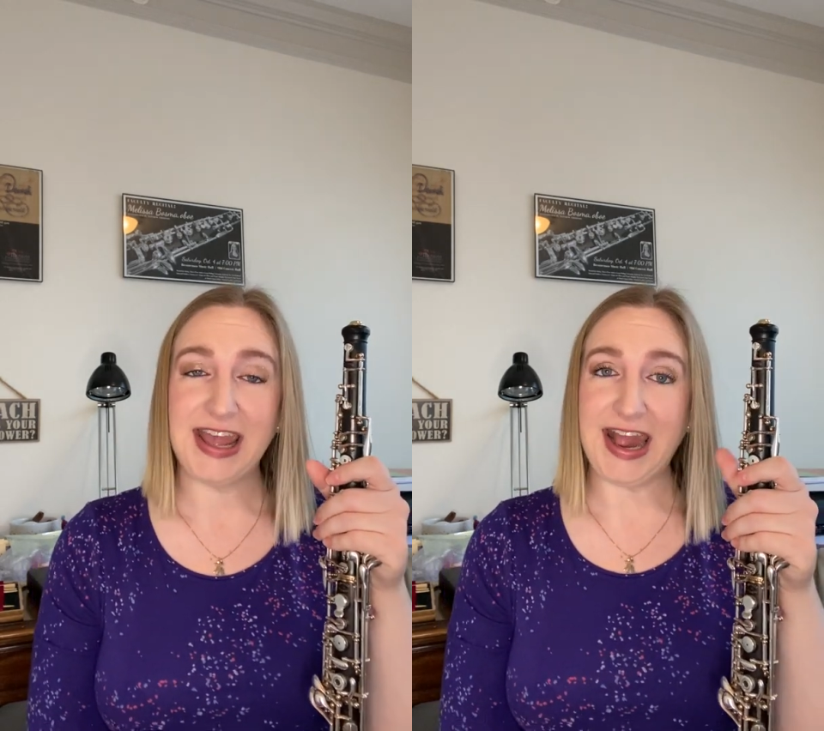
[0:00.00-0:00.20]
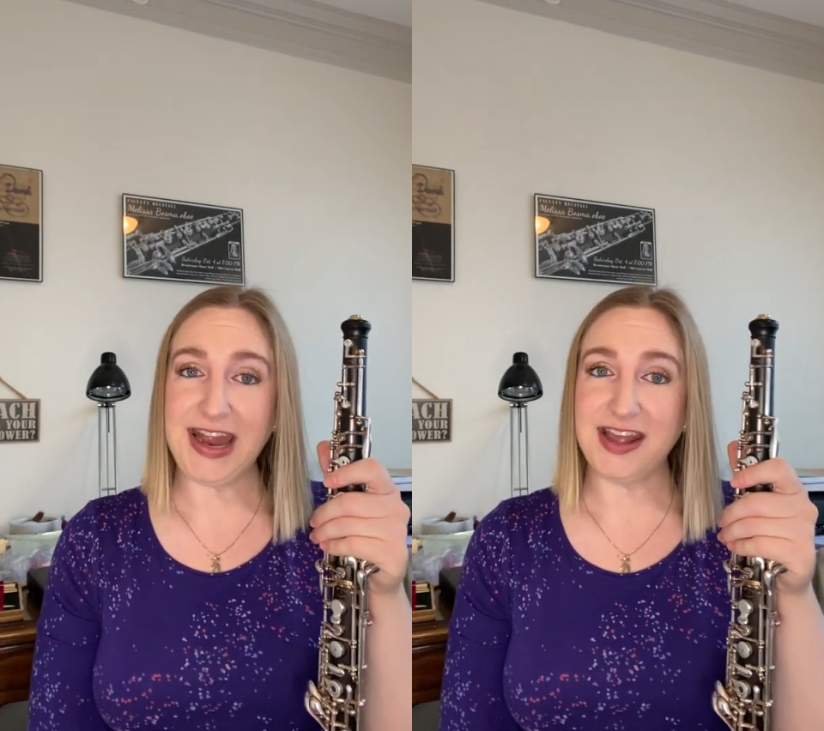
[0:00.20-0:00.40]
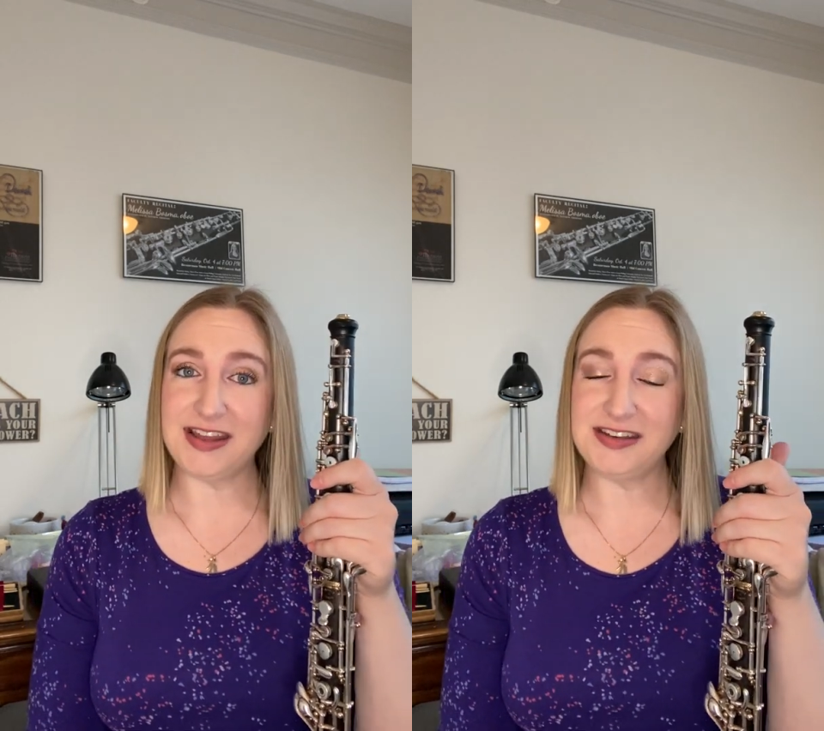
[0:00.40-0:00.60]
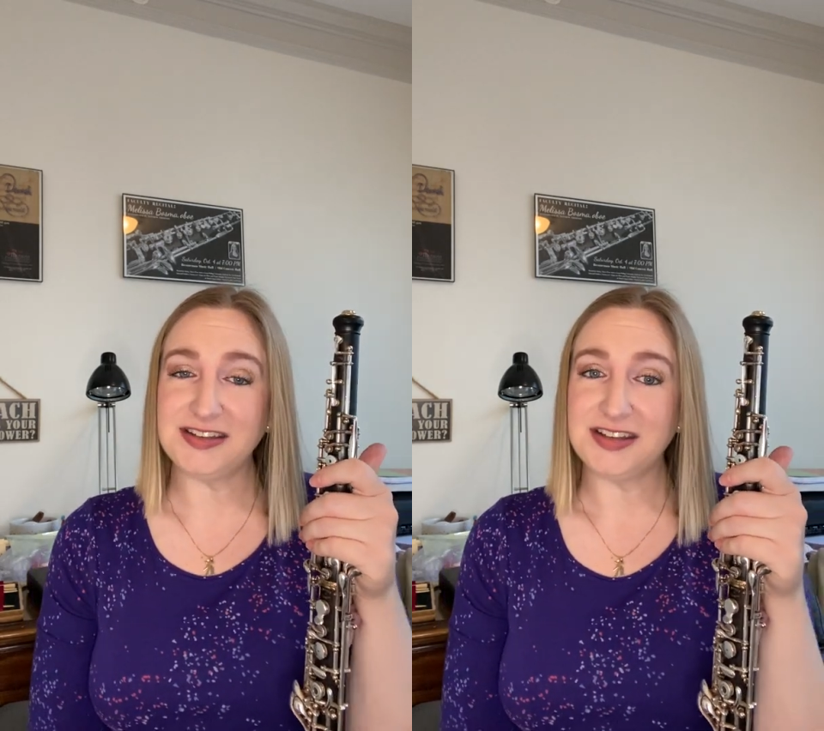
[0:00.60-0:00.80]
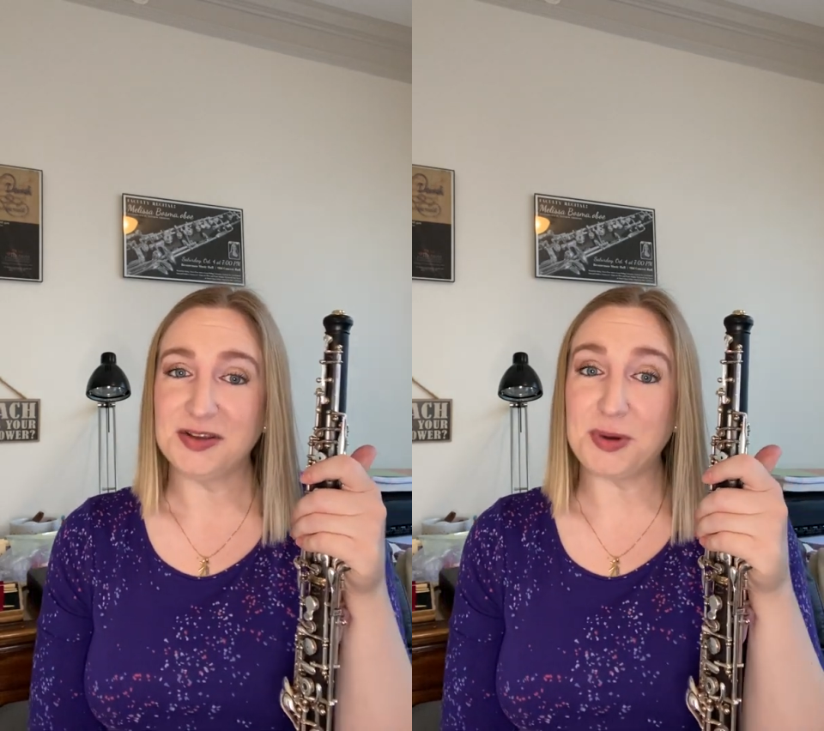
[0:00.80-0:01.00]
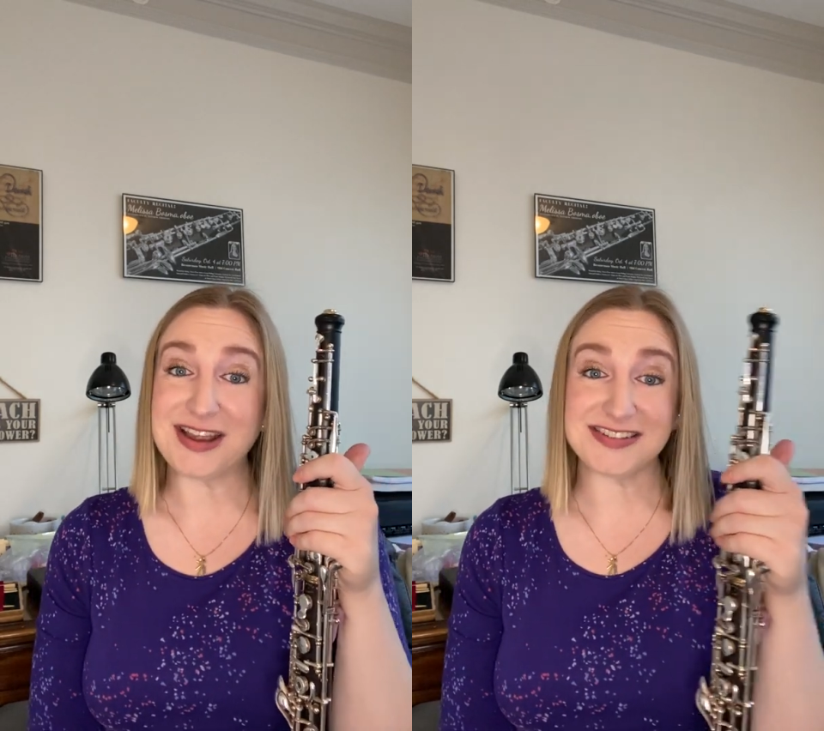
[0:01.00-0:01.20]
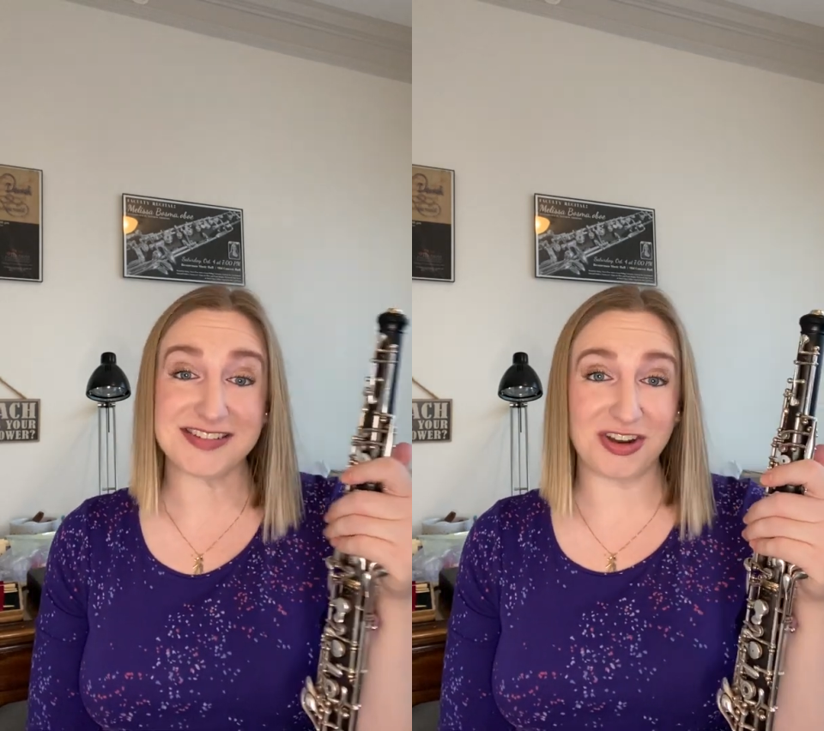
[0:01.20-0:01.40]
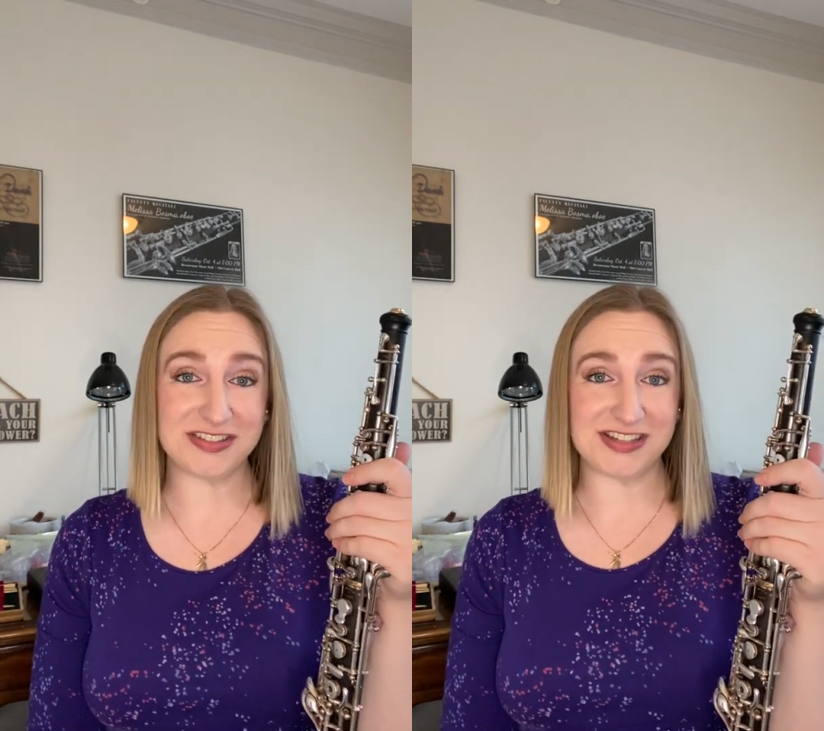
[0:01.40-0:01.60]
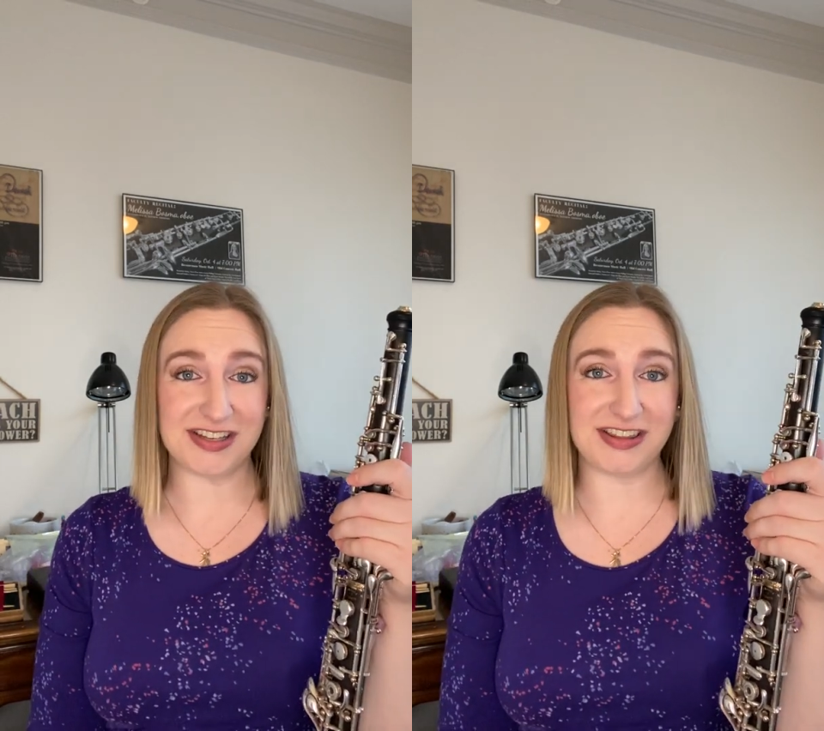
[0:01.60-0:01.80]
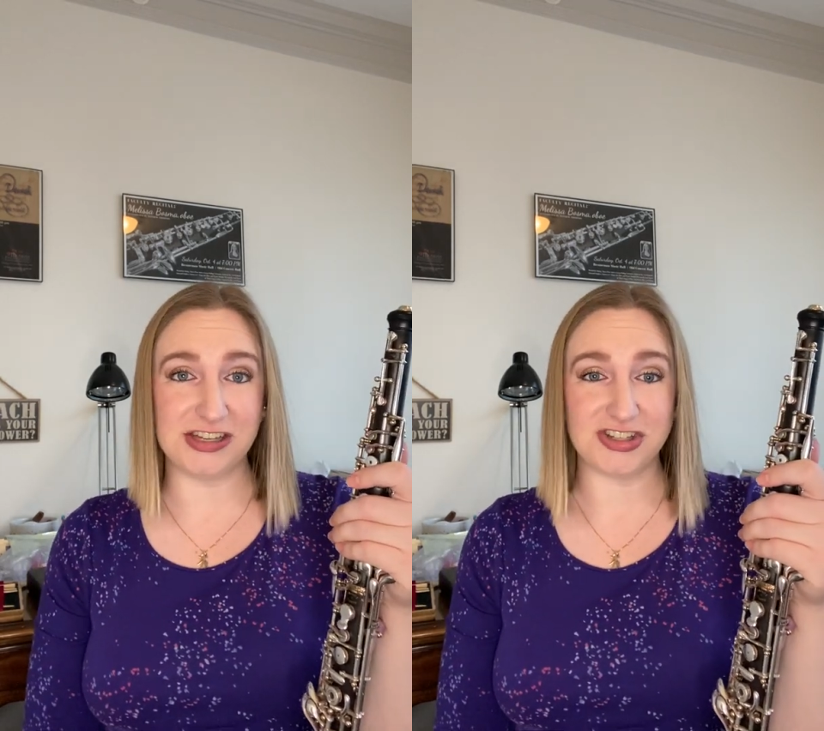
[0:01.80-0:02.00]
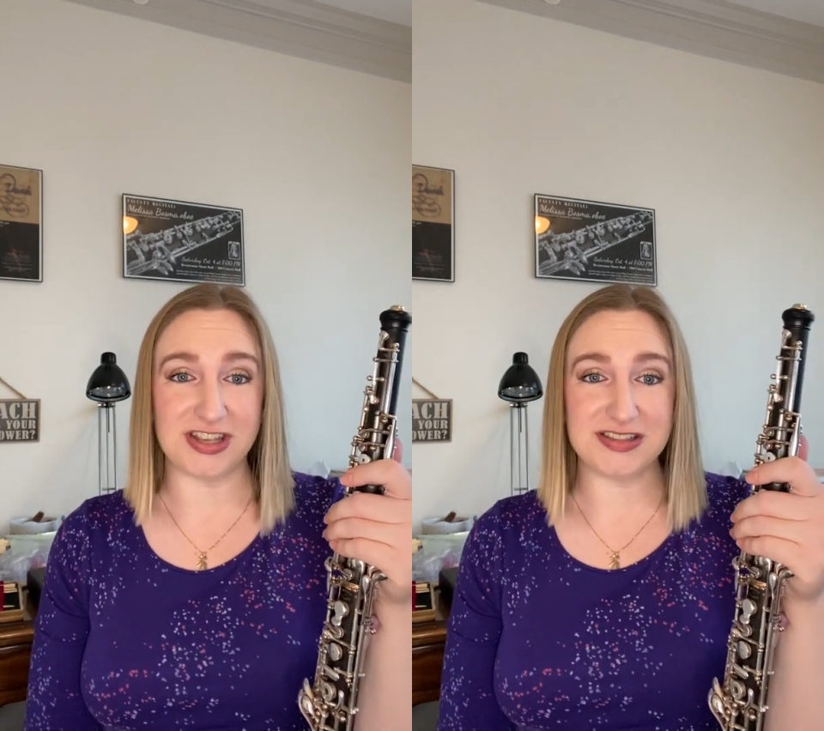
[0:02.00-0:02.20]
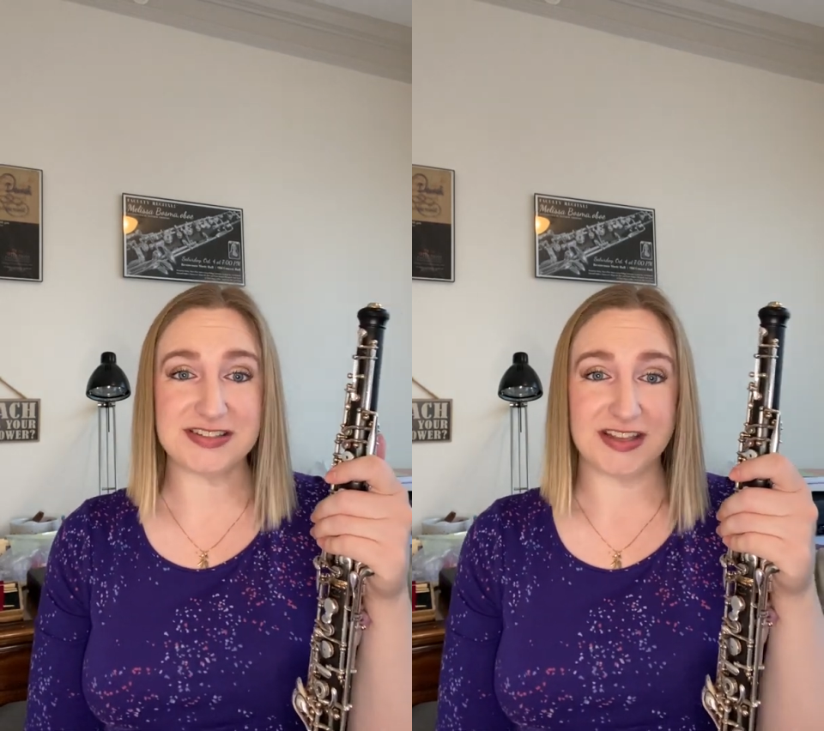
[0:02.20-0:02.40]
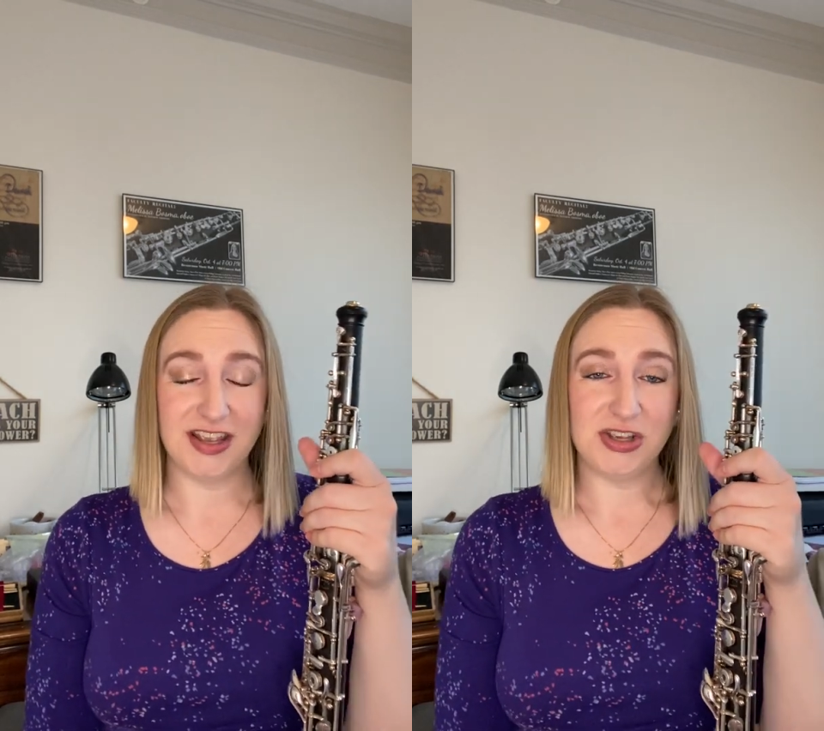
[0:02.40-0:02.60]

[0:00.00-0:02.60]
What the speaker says: and practicing articulations,